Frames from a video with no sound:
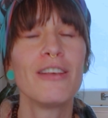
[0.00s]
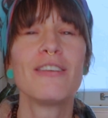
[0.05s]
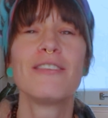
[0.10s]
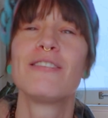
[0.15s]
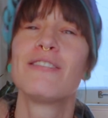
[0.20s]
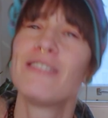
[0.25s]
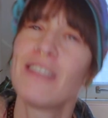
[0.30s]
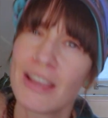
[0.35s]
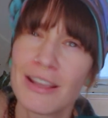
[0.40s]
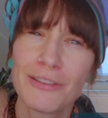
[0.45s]

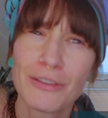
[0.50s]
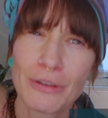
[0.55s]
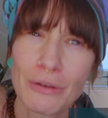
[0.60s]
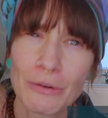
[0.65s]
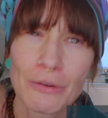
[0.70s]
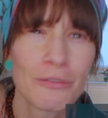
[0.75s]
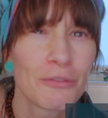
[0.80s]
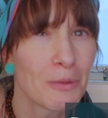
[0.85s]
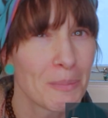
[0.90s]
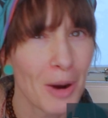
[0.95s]
Stay
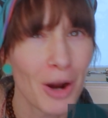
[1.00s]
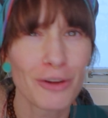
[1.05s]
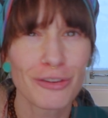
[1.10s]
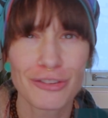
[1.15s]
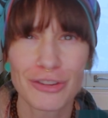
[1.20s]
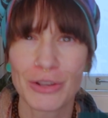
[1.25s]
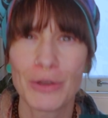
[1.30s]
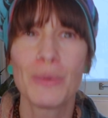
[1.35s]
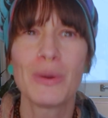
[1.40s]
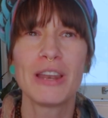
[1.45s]
tuned for part
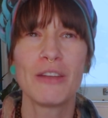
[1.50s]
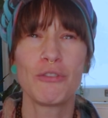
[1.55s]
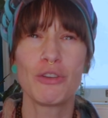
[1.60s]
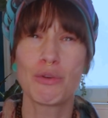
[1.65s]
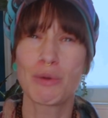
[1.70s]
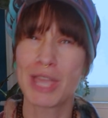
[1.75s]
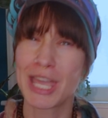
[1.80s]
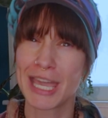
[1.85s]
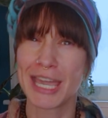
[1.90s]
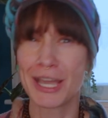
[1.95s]
2, and if
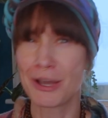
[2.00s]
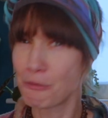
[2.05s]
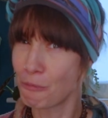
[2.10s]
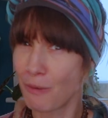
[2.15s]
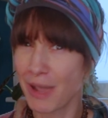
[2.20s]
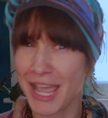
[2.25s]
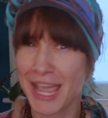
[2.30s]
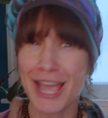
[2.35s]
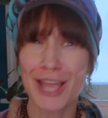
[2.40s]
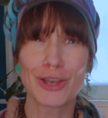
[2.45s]
you can't
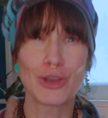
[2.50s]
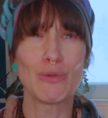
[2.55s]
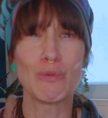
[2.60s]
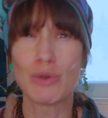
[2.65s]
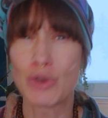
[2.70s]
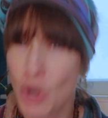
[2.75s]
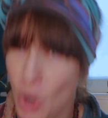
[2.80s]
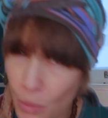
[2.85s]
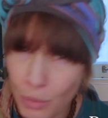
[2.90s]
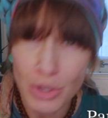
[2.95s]
wait and you
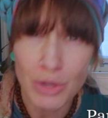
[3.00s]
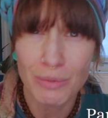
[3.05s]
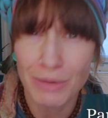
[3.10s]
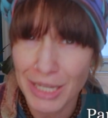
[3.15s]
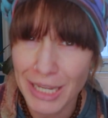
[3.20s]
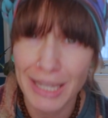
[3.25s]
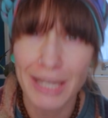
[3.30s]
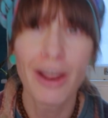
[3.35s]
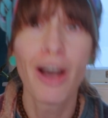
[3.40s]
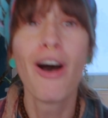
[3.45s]
know you
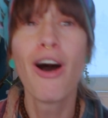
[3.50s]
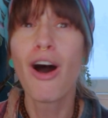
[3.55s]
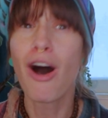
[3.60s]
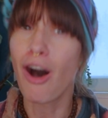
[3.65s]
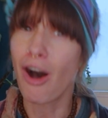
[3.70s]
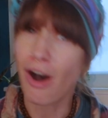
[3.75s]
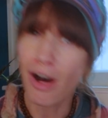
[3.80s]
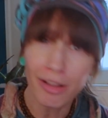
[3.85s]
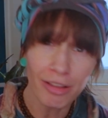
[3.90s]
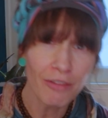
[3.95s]
need
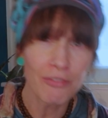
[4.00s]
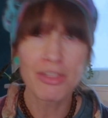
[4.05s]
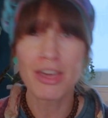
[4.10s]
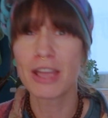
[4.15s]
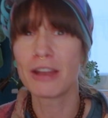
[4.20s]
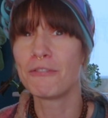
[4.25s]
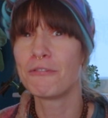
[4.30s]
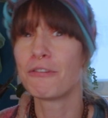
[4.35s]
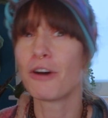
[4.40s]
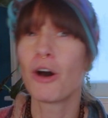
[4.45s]
all of
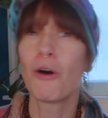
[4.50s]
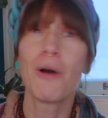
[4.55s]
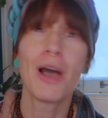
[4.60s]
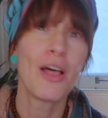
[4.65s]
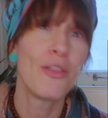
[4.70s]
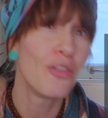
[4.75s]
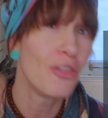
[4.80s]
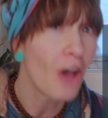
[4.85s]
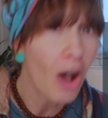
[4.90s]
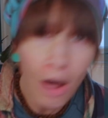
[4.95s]
the info
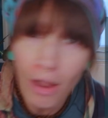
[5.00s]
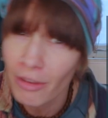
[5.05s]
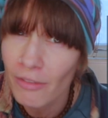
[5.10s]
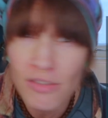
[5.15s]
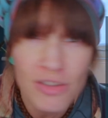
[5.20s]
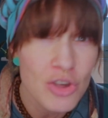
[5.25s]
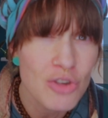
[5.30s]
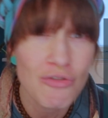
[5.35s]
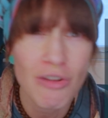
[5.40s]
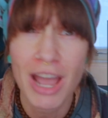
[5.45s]
and all
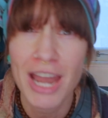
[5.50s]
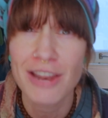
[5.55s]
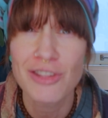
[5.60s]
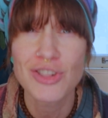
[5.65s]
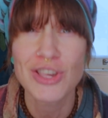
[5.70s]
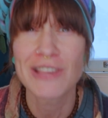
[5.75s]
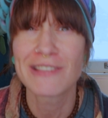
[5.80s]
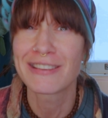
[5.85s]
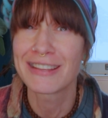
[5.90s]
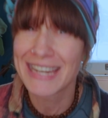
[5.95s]
of the
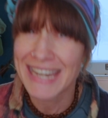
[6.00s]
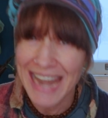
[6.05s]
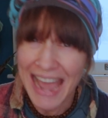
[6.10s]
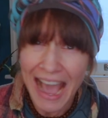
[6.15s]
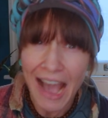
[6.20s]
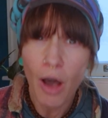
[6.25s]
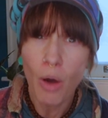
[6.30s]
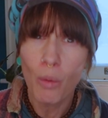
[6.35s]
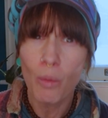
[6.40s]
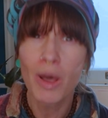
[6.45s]
strategies
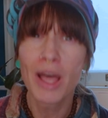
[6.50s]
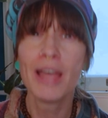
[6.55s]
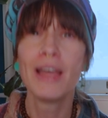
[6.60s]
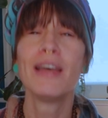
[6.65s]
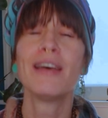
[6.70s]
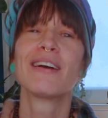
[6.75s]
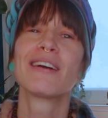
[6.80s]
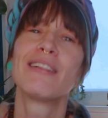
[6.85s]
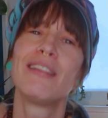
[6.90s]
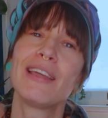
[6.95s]
now,
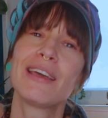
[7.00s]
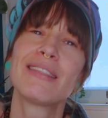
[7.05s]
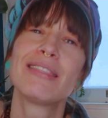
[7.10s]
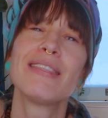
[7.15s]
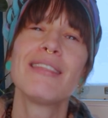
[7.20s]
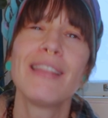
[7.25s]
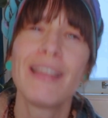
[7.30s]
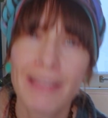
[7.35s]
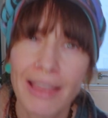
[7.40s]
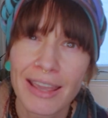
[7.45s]
click
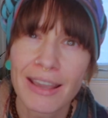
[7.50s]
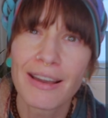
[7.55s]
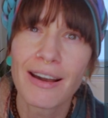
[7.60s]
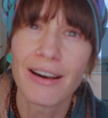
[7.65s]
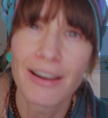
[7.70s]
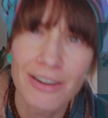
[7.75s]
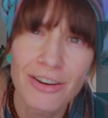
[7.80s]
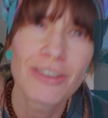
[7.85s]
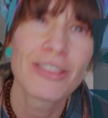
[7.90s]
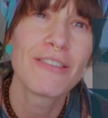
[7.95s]
the link
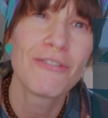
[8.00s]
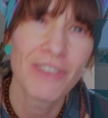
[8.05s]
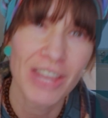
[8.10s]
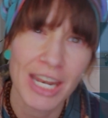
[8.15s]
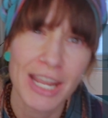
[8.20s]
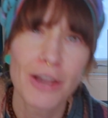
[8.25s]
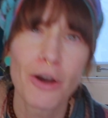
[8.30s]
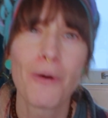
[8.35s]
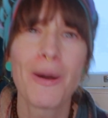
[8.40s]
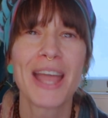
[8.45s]
under the
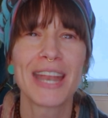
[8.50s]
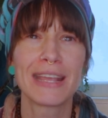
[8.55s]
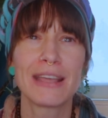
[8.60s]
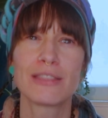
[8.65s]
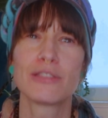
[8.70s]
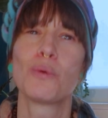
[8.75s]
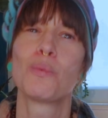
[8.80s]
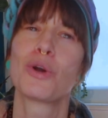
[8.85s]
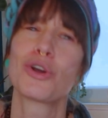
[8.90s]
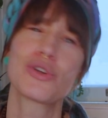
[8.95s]
video and
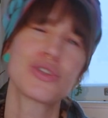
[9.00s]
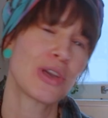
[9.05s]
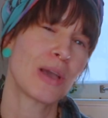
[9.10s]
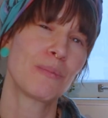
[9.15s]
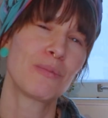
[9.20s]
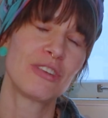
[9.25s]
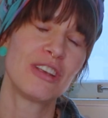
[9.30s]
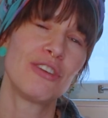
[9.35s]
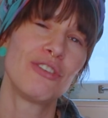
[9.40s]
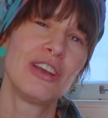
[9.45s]
get the
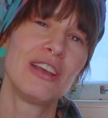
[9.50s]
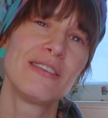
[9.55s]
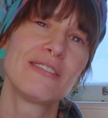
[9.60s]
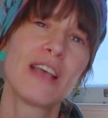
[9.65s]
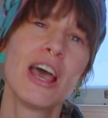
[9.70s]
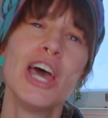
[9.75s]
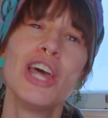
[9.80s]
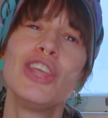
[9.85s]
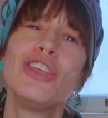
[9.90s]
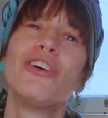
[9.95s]
workshop
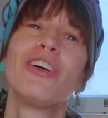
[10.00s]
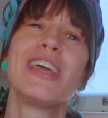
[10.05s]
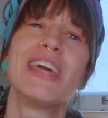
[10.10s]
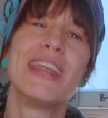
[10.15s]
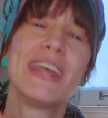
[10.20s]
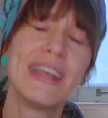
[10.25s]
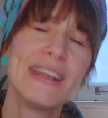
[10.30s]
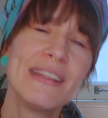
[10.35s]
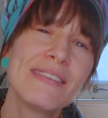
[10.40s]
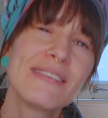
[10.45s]
series. You'll
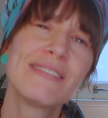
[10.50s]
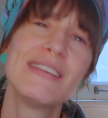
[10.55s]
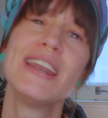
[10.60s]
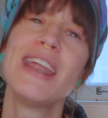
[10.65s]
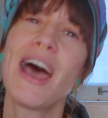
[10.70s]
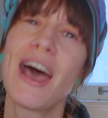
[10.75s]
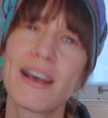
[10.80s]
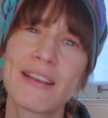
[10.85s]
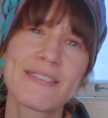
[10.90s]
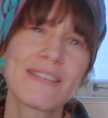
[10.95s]
get
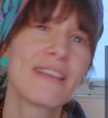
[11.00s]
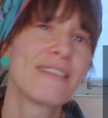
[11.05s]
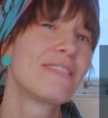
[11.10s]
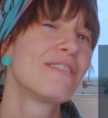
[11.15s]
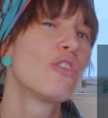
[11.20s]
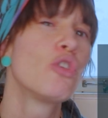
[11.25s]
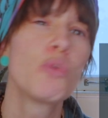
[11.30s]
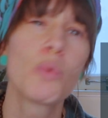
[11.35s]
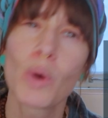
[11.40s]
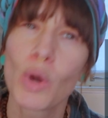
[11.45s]
instant access
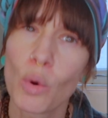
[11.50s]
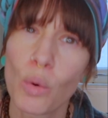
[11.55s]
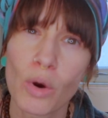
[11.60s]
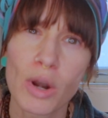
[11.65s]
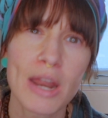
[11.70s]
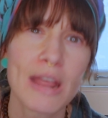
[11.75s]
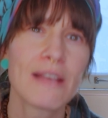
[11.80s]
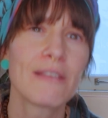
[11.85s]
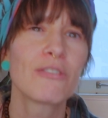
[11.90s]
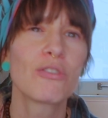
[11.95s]
to the
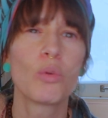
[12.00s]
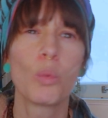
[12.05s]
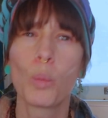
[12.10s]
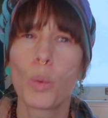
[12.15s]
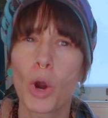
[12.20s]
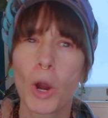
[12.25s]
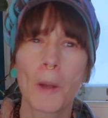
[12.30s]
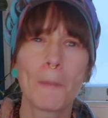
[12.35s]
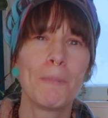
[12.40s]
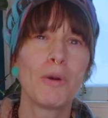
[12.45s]
recordings, the
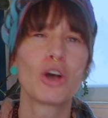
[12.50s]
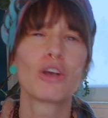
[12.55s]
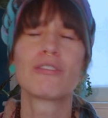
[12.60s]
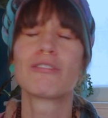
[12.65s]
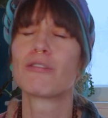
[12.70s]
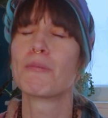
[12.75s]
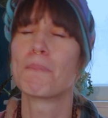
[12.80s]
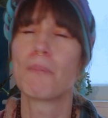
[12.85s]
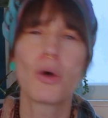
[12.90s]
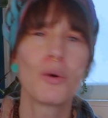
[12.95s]

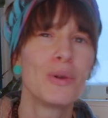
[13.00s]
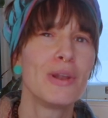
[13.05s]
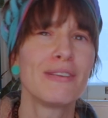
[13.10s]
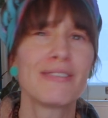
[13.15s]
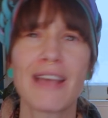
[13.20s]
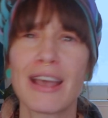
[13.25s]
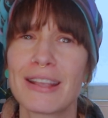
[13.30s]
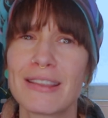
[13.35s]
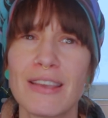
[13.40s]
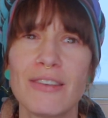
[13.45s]
workbooks, the
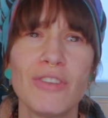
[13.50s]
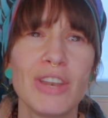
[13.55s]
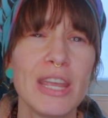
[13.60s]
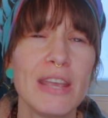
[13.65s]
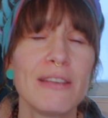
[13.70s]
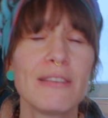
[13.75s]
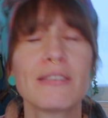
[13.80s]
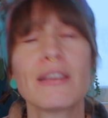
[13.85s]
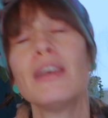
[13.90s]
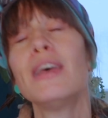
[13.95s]
bonus
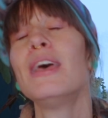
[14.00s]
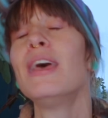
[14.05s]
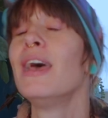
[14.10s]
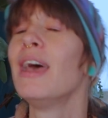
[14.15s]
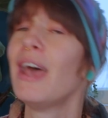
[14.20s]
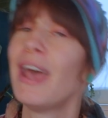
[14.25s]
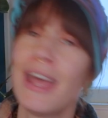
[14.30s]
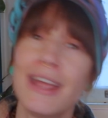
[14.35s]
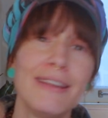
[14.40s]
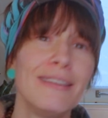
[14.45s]
activities,
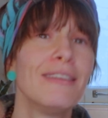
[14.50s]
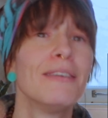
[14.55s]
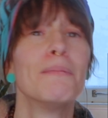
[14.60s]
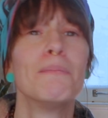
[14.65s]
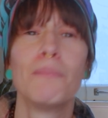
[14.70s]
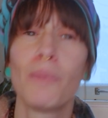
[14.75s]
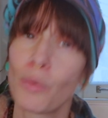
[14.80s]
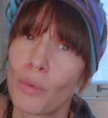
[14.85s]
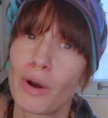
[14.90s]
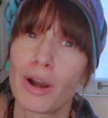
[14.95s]
and
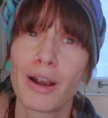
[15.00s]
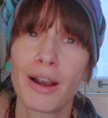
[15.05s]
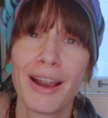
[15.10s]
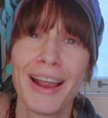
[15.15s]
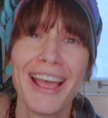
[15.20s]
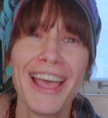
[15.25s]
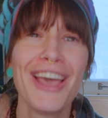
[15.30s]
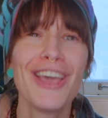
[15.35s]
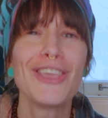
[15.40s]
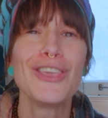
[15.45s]
more.
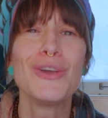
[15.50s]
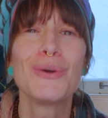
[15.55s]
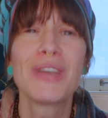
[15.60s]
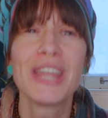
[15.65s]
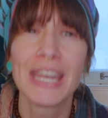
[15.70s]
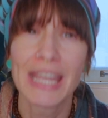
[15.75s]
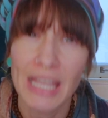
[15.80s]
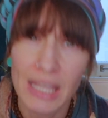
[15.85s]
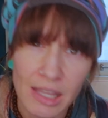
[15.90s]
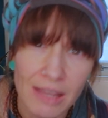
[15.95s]
You
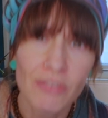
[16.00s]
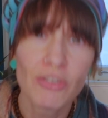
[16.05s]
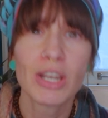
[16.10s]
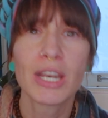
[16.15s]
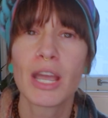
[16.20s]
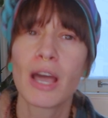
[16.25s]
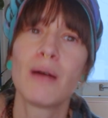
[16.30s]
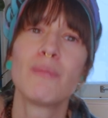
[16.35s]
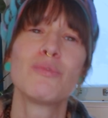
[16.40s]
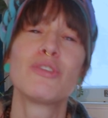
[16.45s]
can
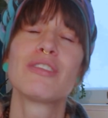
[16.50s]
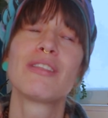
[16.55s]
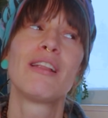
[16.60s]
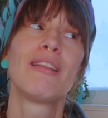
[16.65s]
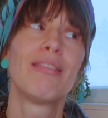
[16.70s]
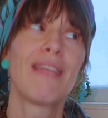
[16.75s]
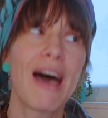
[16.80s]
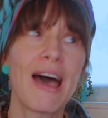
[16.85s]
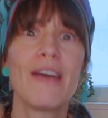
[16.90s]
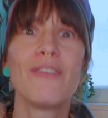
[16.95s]
even come to the
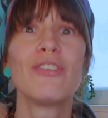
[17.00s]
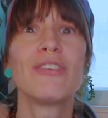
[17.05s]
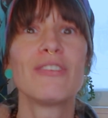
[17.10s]
live